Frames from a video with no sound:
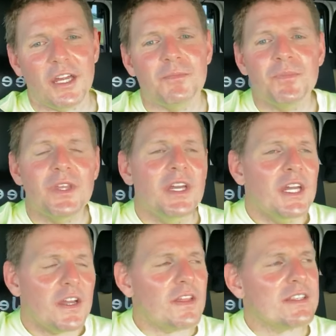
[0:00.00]

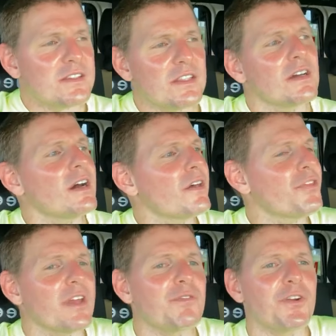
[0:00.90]
And that's the
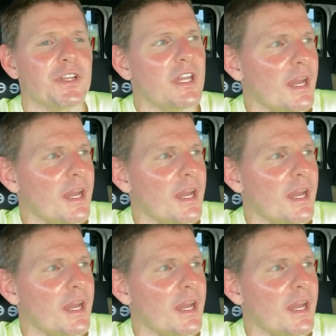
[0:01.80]
thing for today.